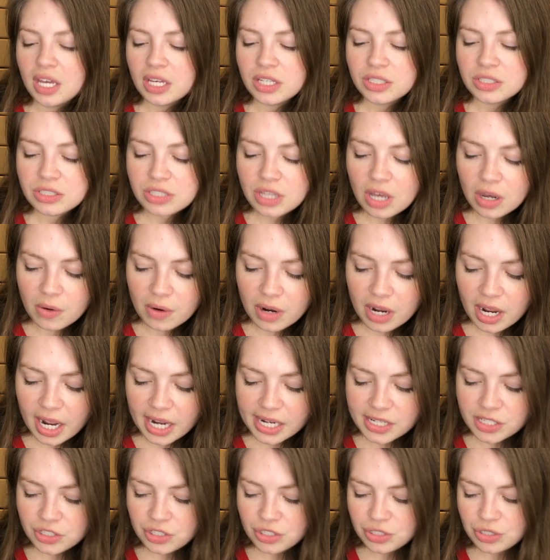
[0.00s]
So
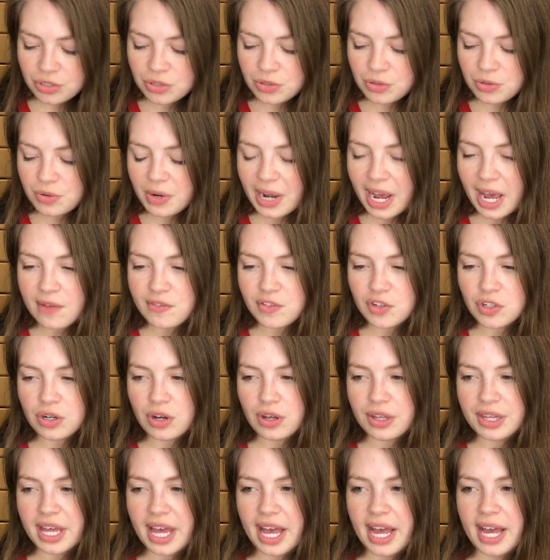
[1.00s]
I do, after
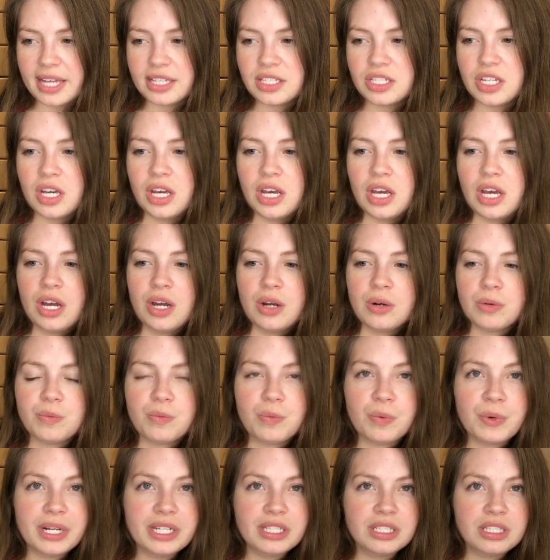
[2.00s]
all that,
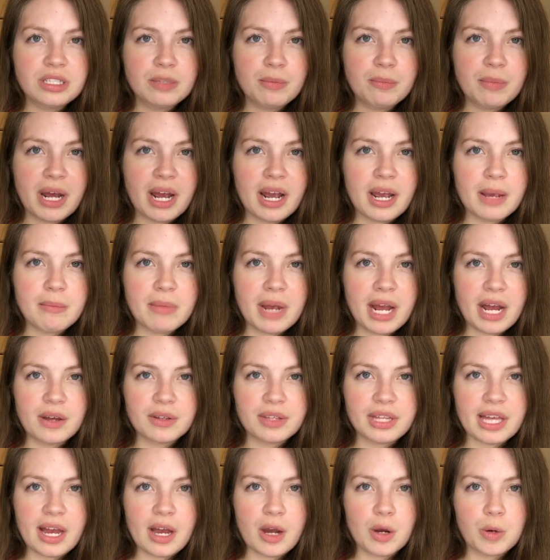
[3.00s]
rinse my
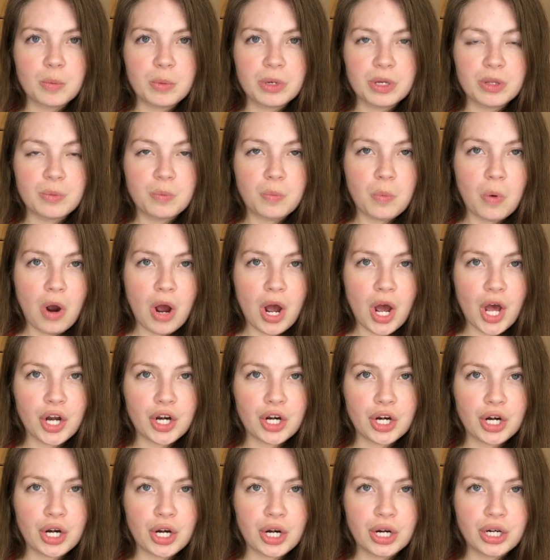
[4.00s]
mouth out with
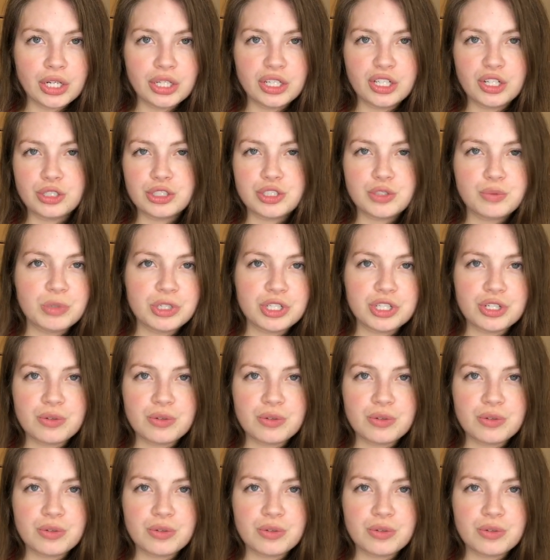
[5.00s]
water, you know, swish it